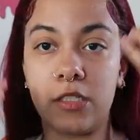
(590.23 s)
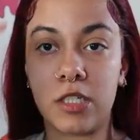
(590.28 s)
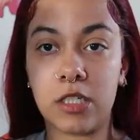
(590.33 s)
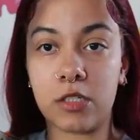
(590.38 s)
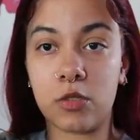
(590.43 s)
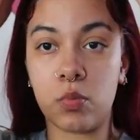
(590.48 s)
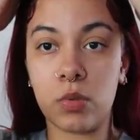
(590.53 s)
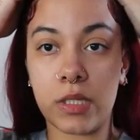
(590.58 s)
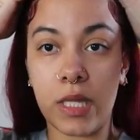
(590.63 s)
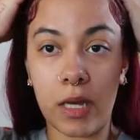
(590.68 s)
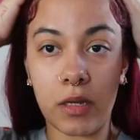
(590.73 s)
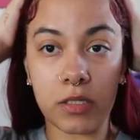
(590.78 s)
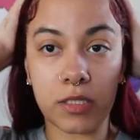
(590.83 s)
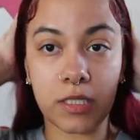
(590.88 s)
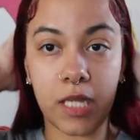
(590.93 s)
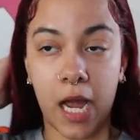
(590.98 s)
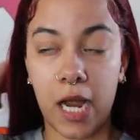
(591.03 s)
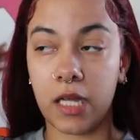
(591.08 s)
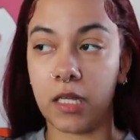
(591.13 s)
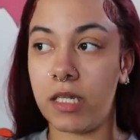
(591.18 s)
just without
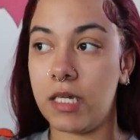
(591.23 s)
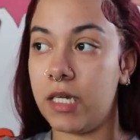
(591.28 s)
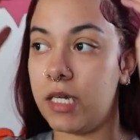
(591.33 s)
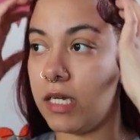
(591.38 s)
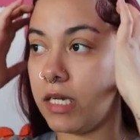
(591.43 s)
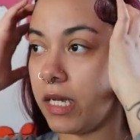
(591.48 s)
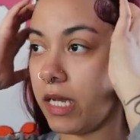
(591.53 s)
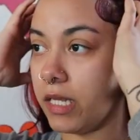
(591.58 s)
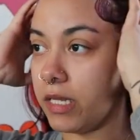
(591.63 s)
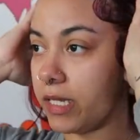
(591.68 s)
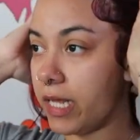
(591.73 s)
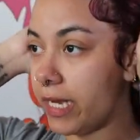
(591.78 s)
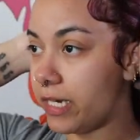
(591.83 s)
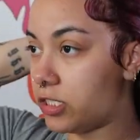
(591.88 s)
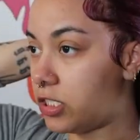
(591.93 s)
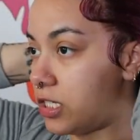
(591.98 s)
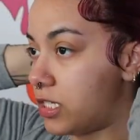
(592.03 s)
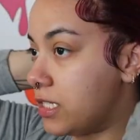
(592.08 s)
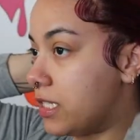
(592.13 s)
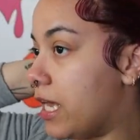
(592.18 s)
styling and like
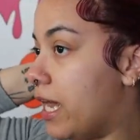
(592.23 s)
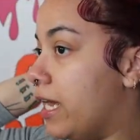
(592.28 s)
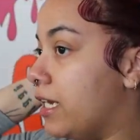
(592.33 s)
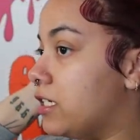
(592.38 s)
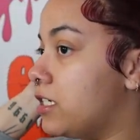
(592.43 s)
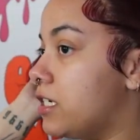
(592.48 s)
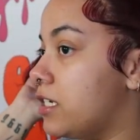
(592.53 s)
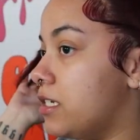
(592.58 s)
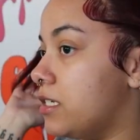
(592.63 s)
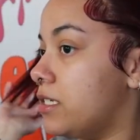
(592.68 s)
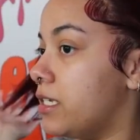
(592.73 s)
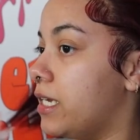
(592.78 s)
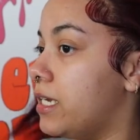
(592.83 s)
just the edges,